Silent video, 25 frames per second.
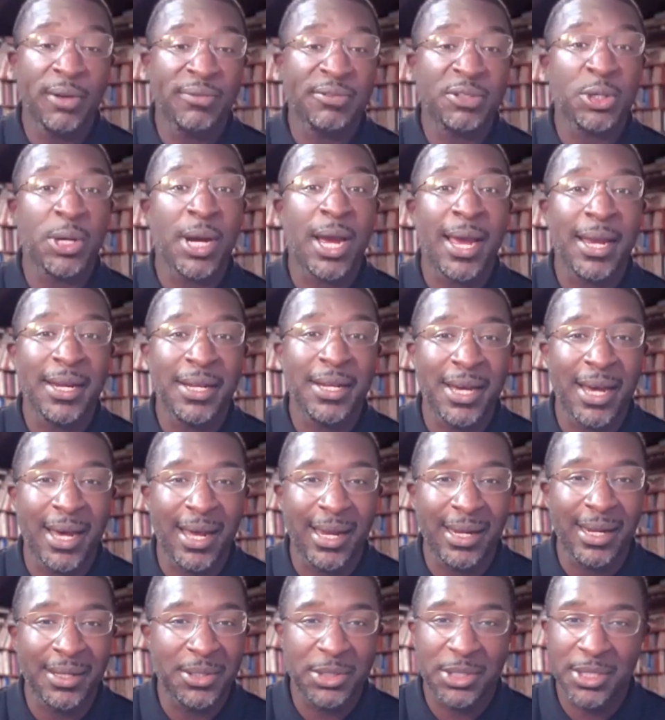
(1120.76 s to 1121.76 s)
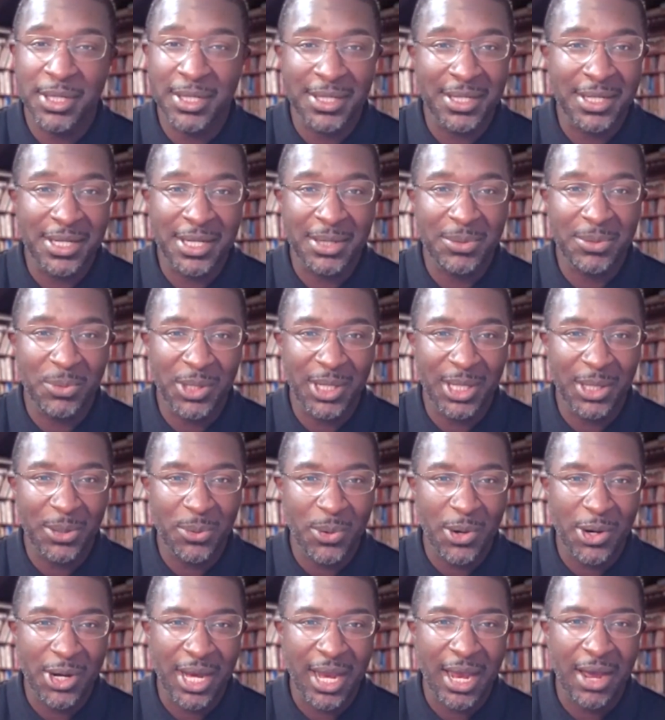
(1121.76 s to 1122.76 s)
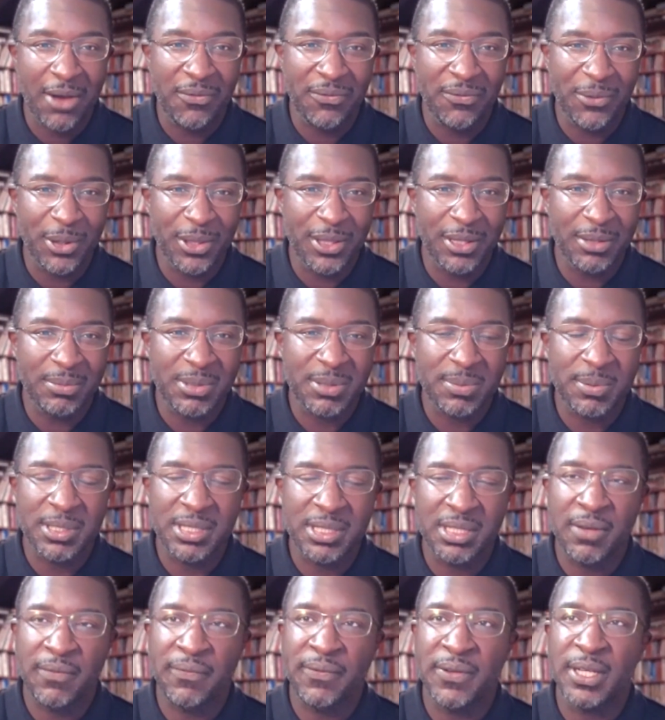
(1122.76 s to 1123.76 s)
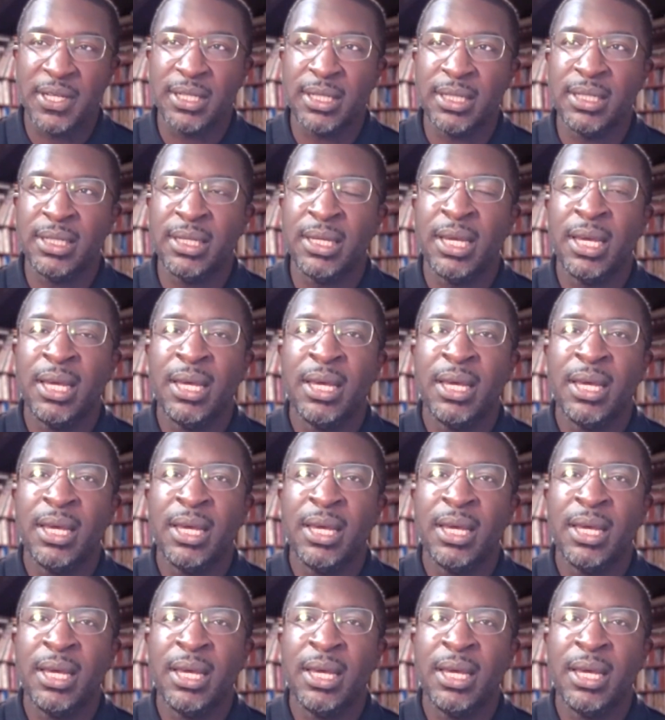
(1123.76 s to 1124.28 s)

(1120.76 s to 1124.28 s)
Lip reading: have tried college and it didn't really work out for them specifically